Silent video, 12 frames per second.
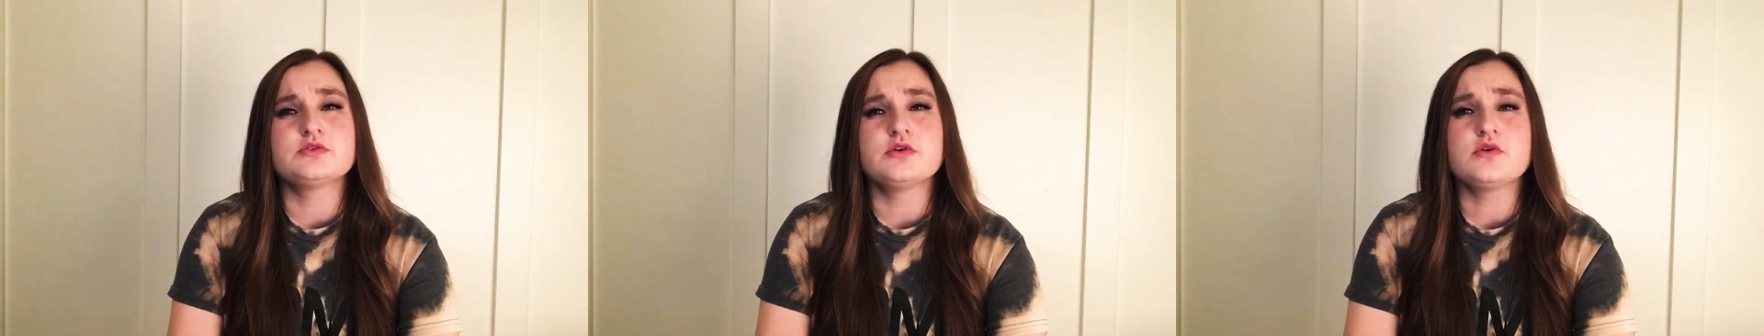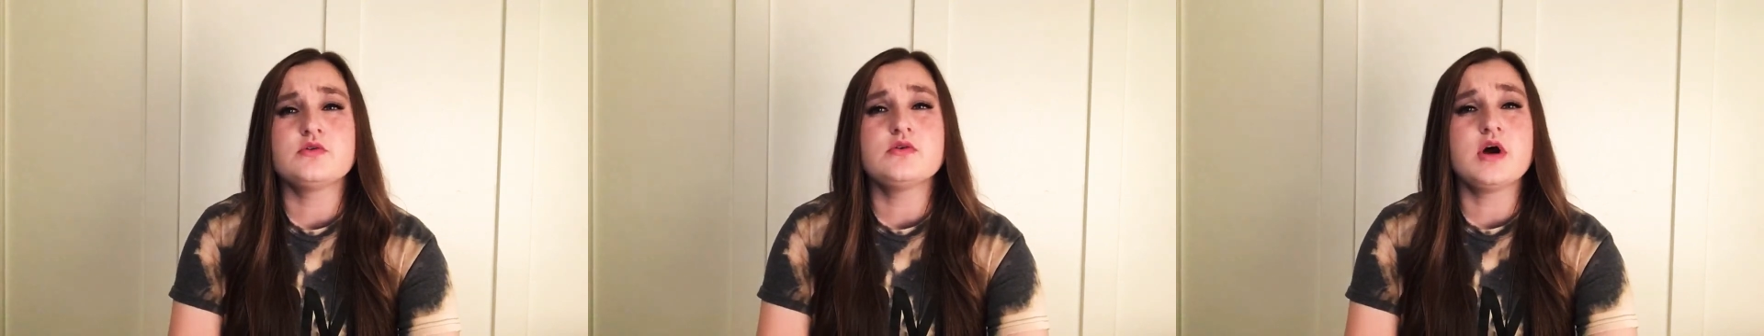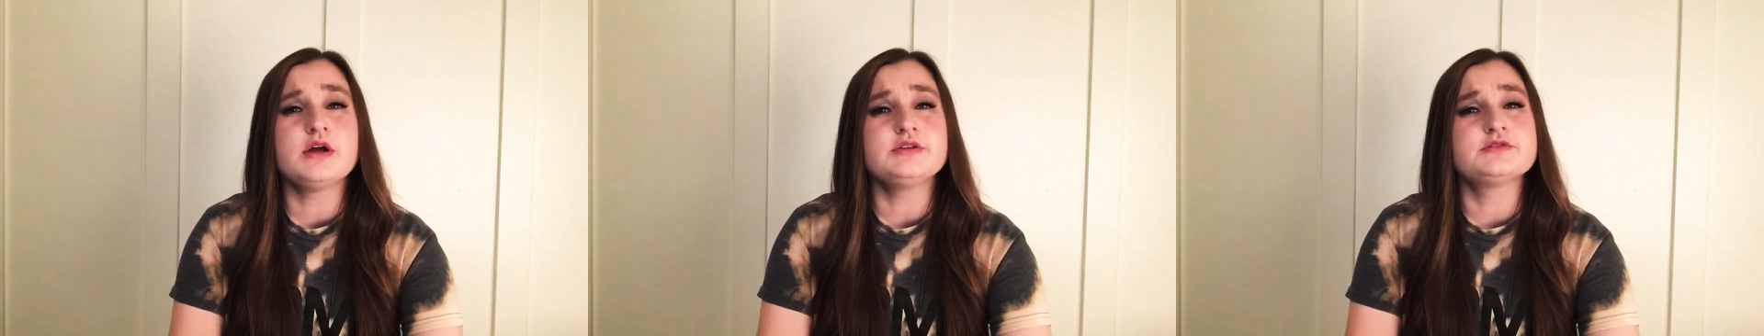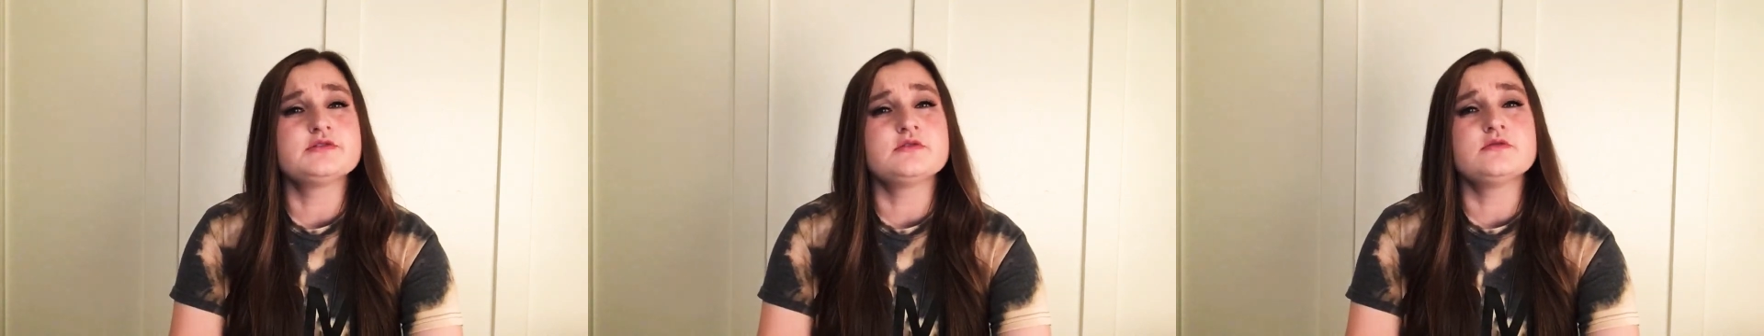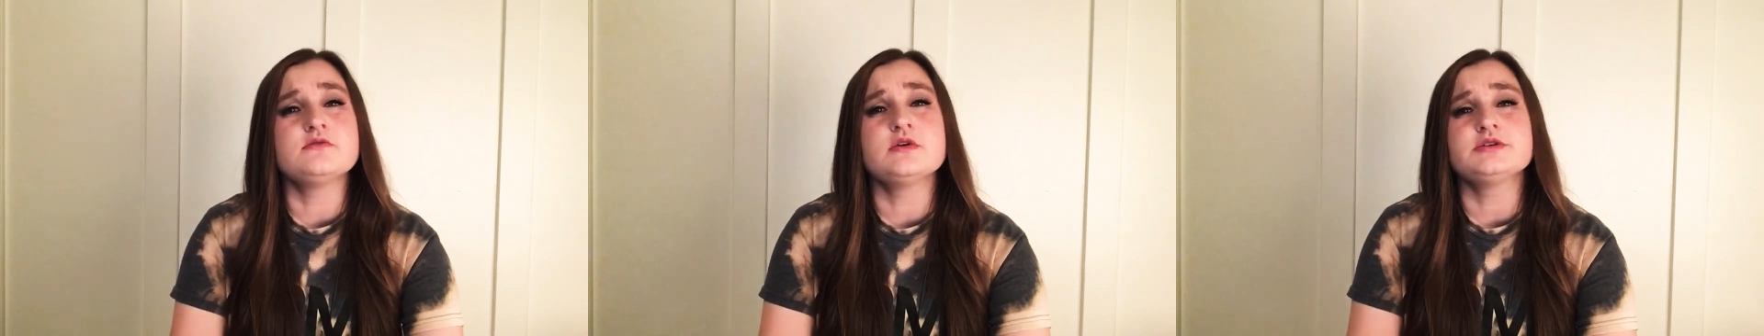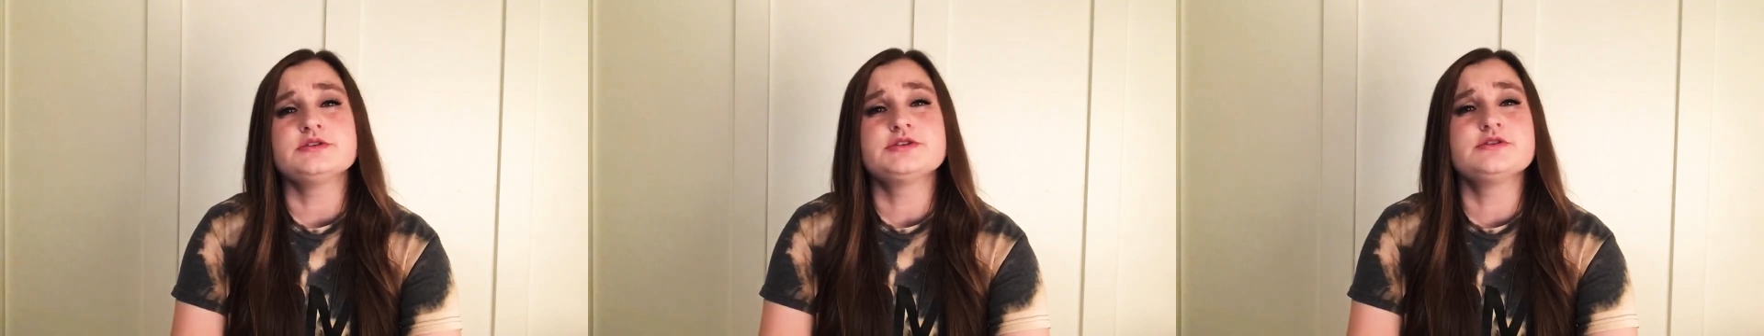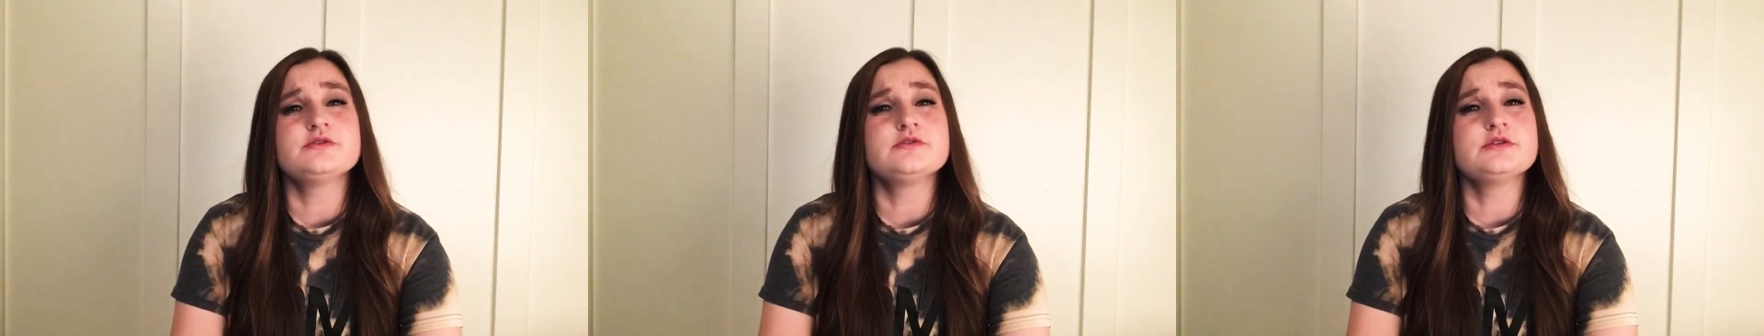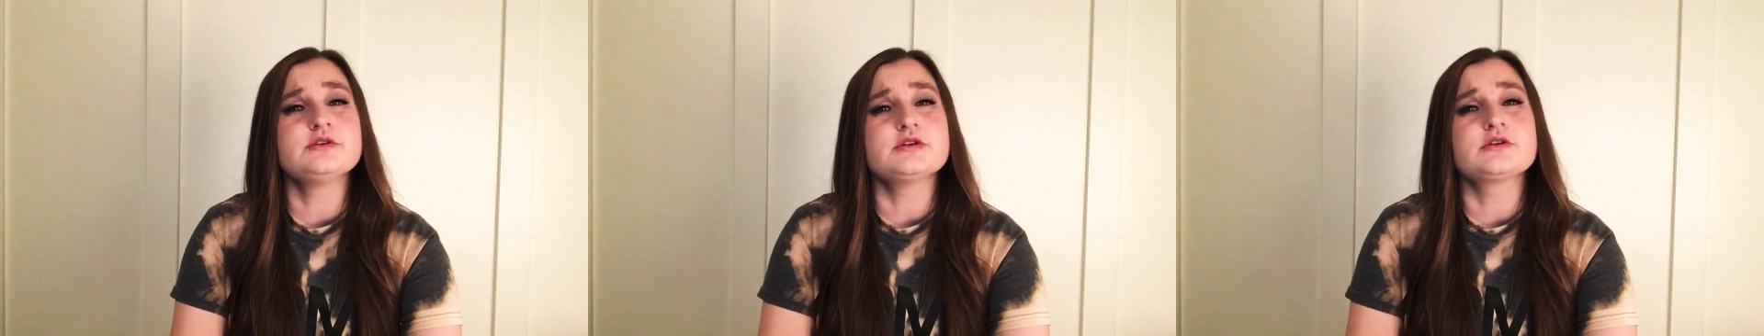No, I don't want
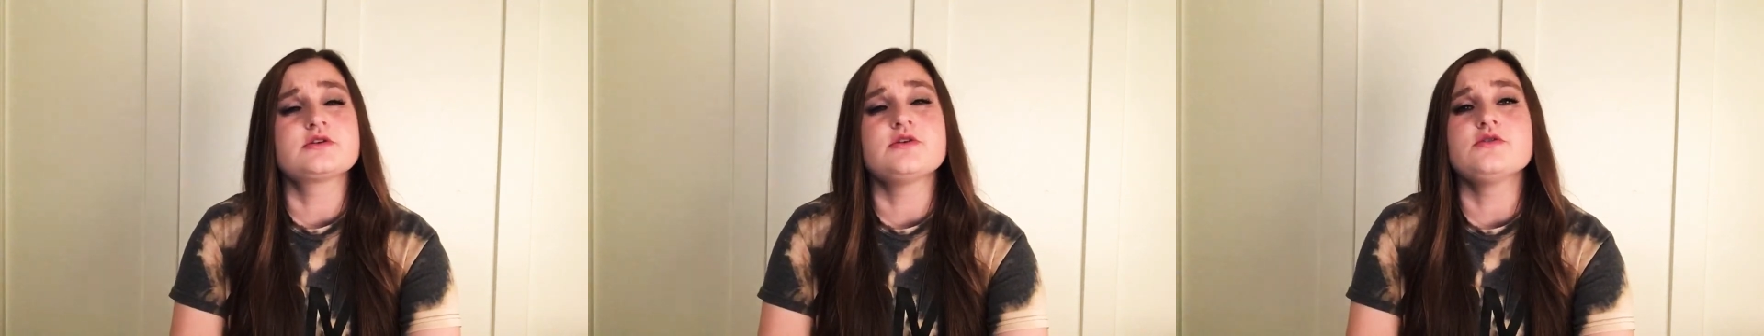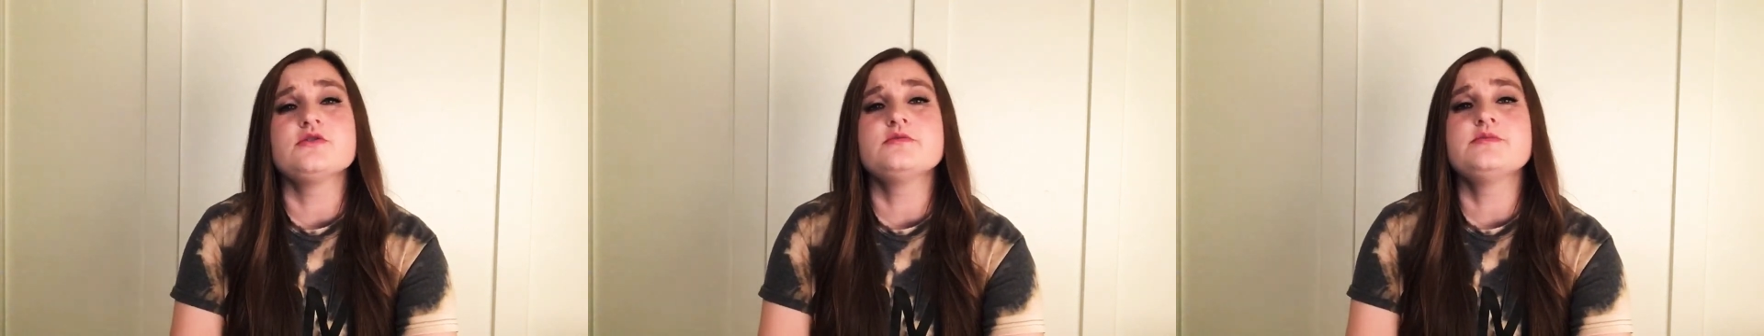you to go,